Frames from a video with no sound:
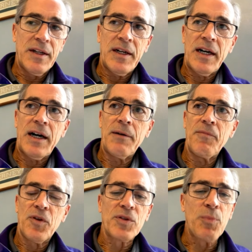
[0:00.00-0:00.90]

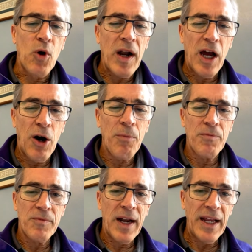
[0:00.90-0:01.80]
There was more help,
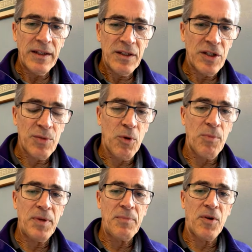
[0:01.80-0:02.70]
right? And just
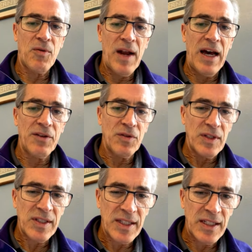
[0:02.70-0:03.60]
more people around to
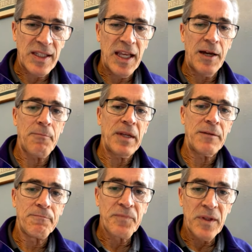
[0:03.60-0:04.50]
assist them
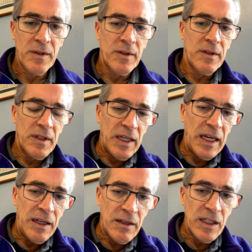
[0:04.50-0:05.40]

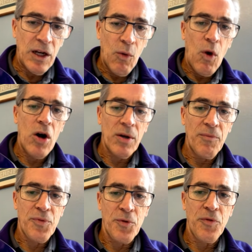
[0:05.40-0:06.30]
and, you know, walk
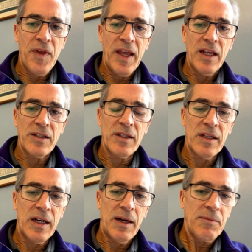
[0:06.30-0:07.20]
them through things,
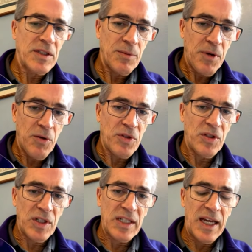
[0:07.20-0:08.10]
as opposed
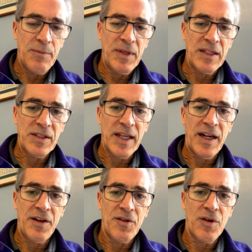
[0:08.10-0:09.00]
to just kind of being set
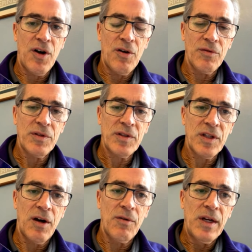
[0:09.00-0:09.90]
on their own.
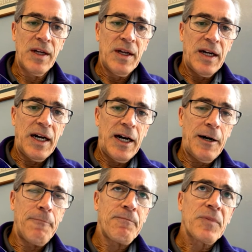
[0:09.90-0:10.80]
So
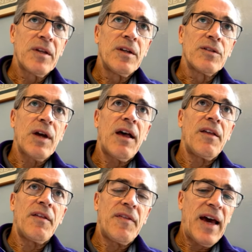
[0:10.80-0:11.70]

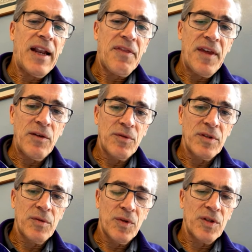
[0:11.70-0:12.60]
that I think
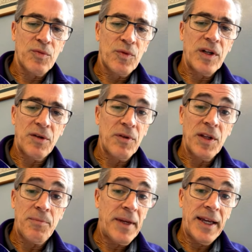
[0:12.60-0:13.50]
was really,
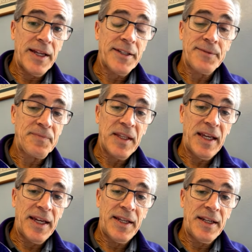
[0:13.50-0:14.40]
really big.
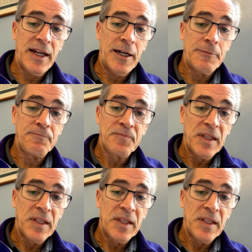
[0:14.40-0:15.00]
And I